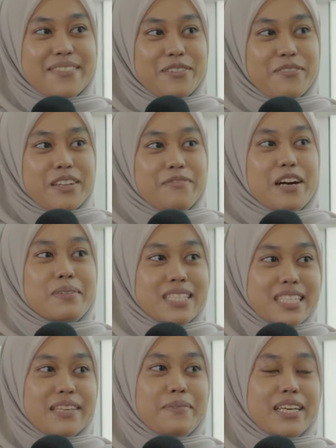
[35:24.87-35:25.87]
with the
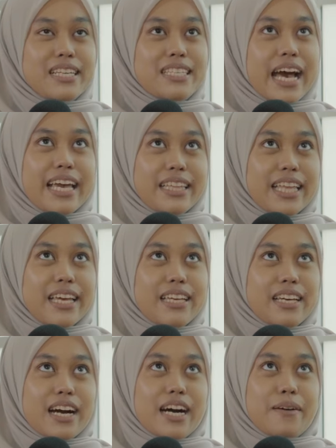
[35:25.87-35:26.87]
pharmacy, because I take
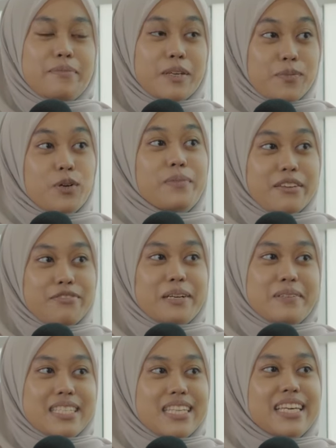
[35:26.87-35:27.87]
diploma in
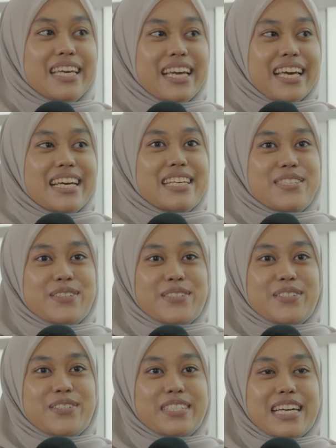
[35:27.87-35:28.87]
pharmacy.
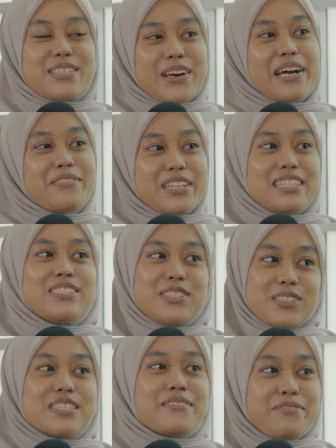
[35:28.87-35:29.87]
So that's why I want to
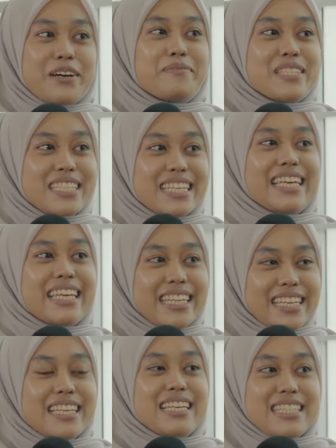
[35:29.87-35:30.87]
choose pharmacy
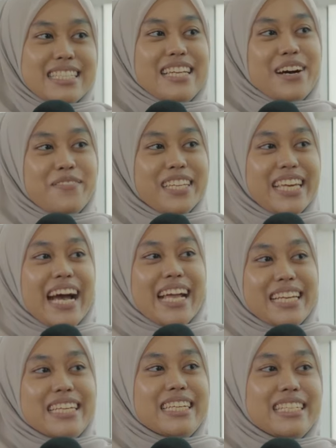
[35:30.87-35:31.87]
instead of the
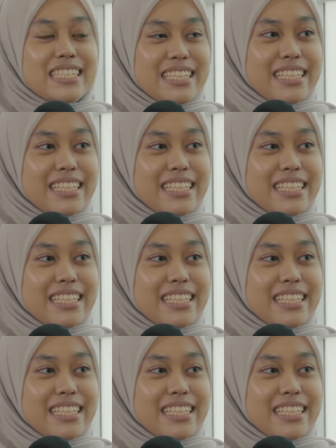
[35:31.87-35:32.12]
other